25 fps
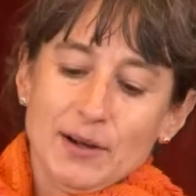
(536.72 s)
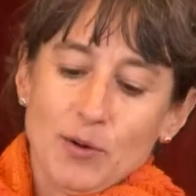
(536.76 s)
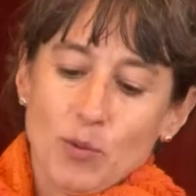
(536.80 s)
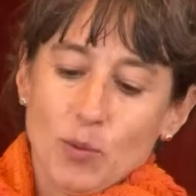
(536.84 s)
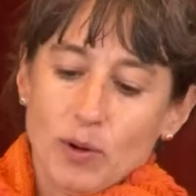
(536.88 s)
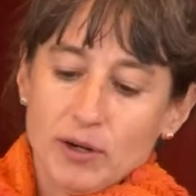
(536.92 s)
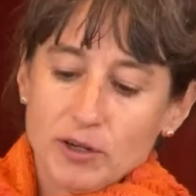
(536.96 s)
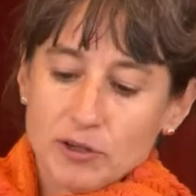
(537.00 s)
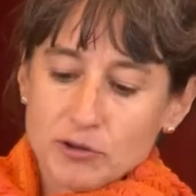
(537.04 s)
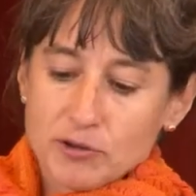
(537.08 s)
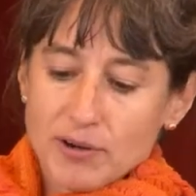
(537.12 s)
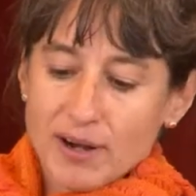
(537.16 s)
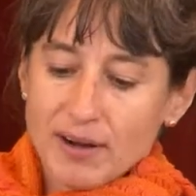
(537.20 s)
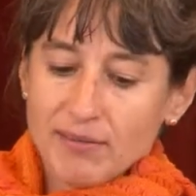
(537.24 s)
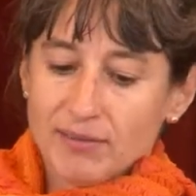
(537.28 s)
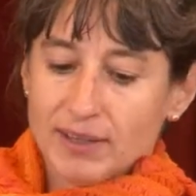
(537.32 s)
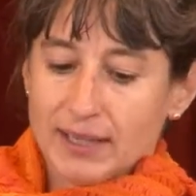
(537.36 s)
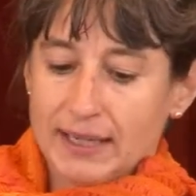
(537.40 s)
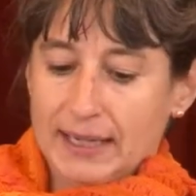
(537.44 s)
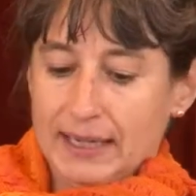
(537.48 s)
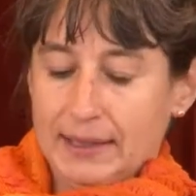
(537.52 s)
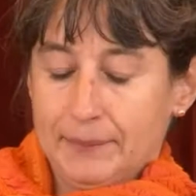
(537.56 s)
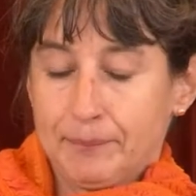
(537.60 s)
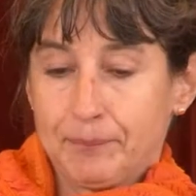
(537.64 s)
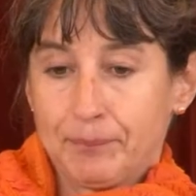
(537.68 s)
when you're
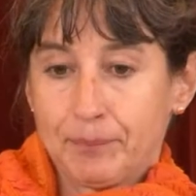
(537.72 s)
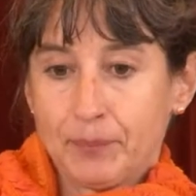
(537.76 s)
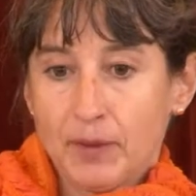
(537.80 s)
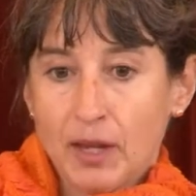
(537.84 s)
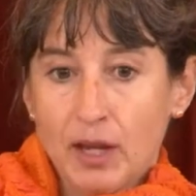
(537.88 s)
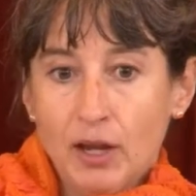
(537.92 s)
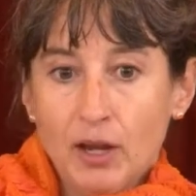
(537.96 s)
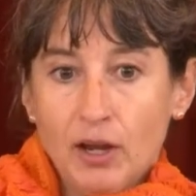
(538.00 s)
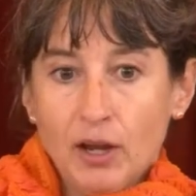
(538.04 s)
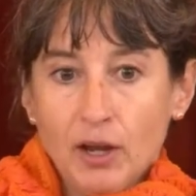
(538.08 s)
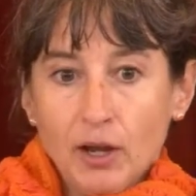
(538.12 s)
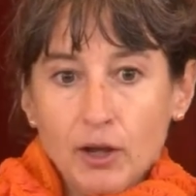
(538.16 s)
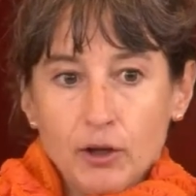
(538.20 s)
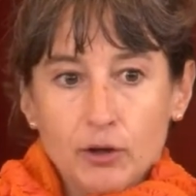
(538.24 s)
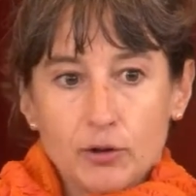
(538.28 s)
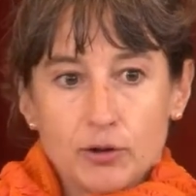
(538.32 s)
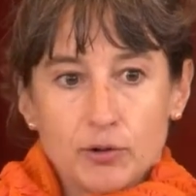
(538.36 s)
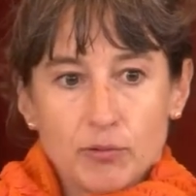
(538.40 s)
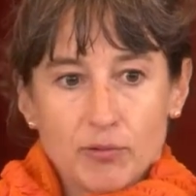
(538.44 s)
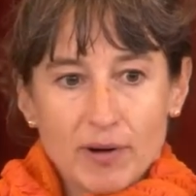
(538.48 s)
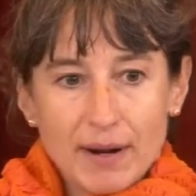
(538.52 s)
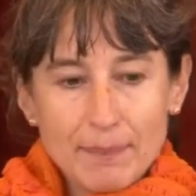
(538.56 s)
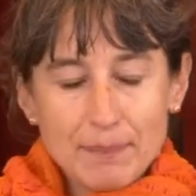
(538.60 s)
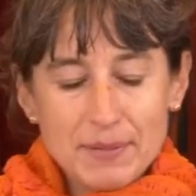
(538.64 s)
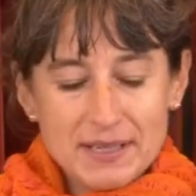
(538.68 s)
traveling. You can
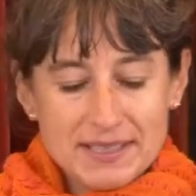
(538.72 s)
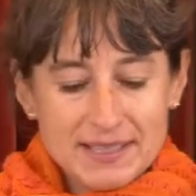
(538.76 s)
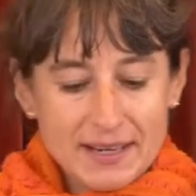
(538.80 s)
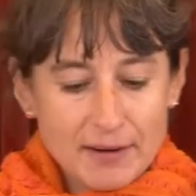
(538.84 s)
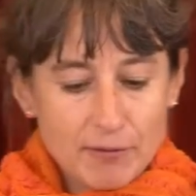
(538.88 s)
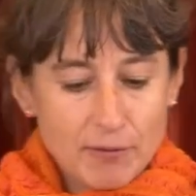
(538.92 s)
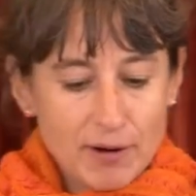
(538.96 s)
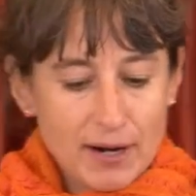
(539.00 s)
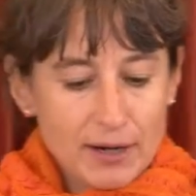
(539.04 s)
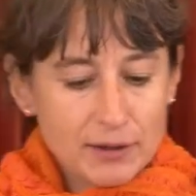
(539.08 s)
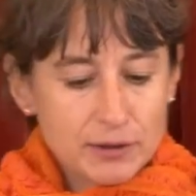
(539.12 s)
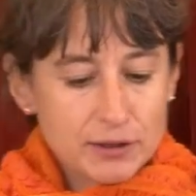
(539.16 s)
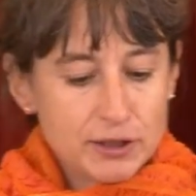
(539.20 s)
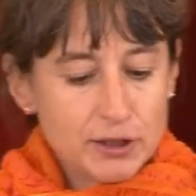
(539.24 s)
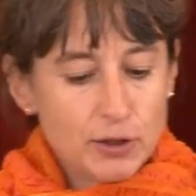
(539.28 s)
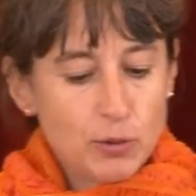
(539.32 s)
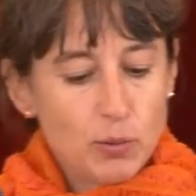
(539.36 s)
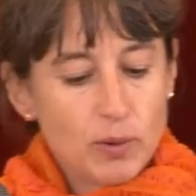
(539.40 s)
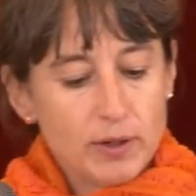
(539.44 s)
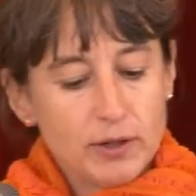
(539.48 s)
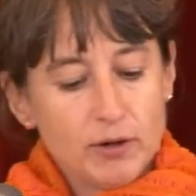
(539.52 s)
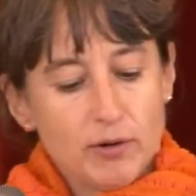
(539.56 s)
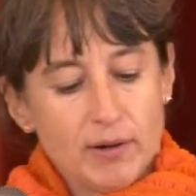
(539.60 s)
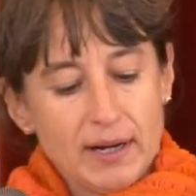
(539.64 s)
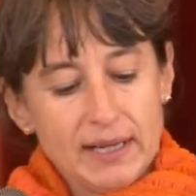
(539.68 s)
wrap it around you
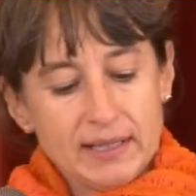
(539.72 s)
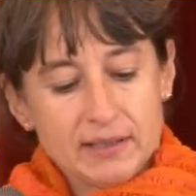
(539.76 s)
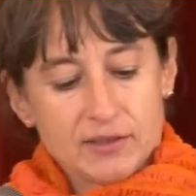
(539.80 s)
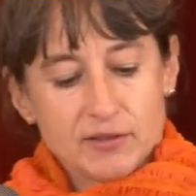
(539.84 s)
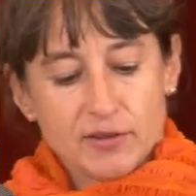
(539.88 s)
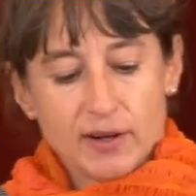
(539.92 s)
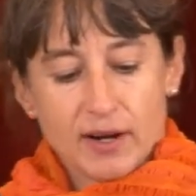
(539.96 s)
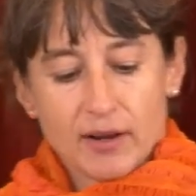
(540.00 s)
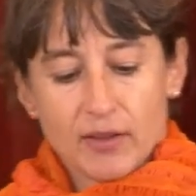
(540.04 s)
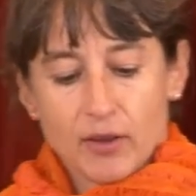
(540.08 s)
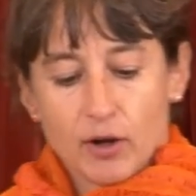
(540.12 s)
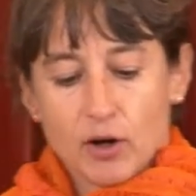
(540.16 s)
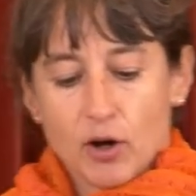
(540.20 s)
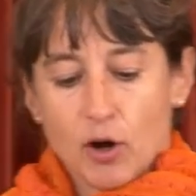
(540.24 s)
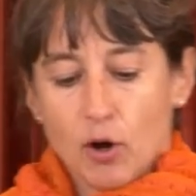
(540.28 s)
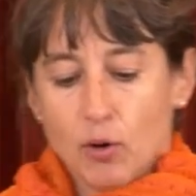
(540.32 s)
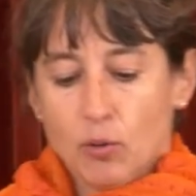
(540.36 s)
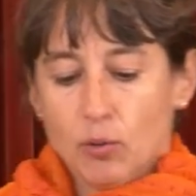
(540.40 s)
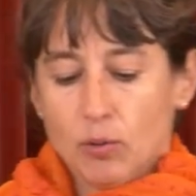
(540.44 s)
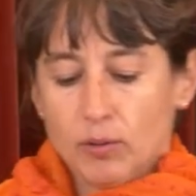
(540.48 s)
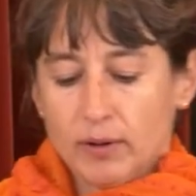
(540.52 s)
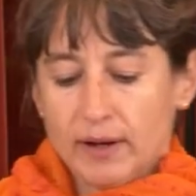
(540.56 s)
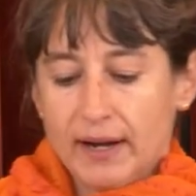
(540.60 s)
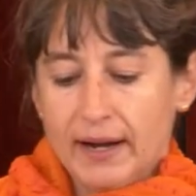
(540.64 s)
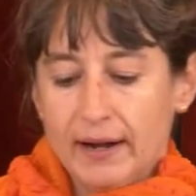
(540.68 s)
when you're entering the
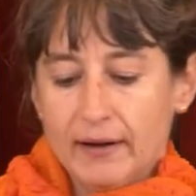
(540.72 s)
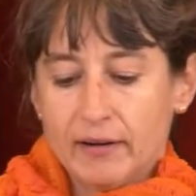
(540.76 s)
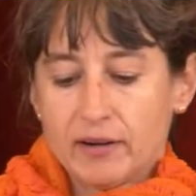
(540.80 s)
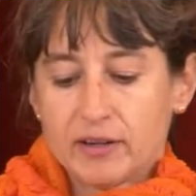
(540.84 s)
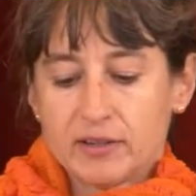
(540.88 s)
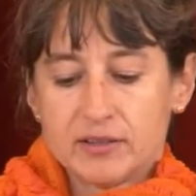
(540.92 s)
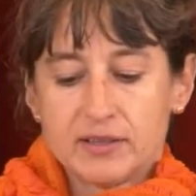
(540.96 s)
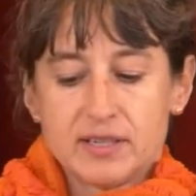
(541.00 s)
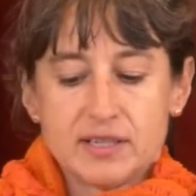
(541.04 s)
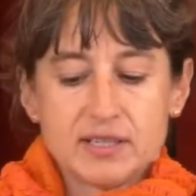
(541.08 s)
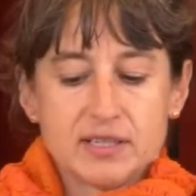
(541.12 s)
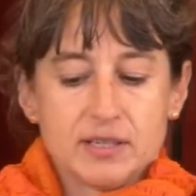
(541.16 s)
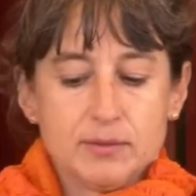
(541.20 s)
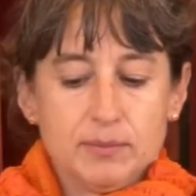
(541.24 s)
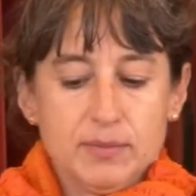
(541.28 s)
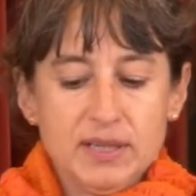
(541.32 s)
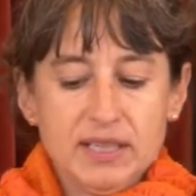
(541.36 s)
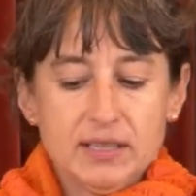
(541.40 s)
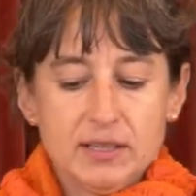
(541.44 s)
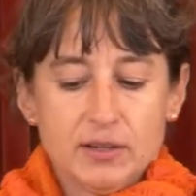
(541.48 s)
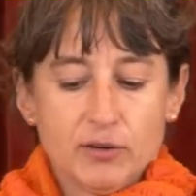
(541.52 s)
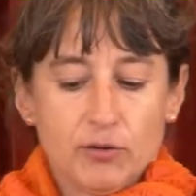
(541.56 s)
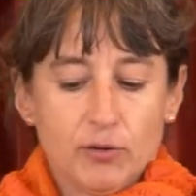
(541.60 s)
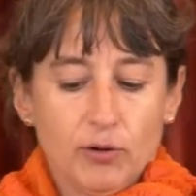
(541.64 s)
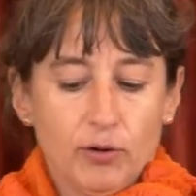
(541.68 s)
cold, air-conditioned
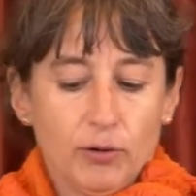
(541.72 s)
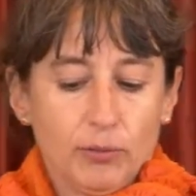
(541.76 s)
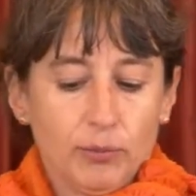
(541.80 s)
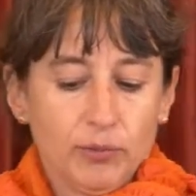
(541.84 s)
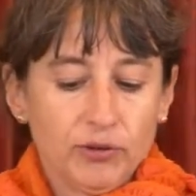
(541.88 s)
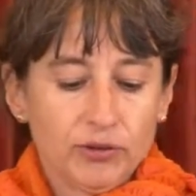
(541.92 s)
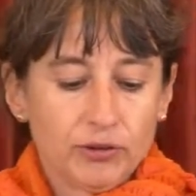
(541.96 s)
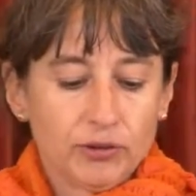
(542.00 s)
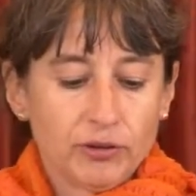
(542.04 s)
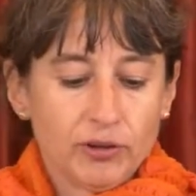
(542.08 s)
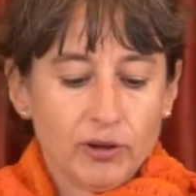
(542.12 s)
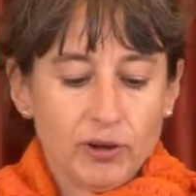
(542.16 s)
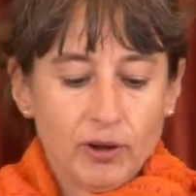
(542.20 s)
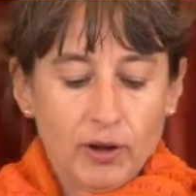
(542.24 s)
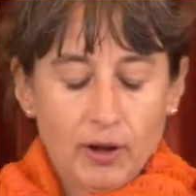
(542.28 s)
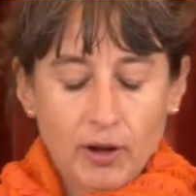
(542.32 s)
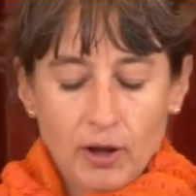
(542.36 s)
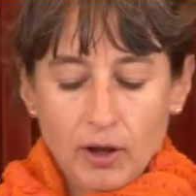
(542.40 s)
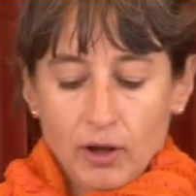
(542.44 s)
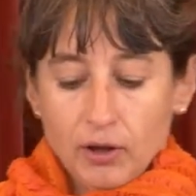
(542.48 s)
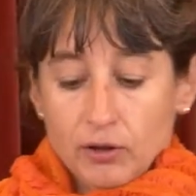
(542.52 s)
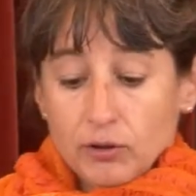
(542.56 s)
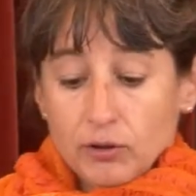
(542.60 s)
meeting rooms. You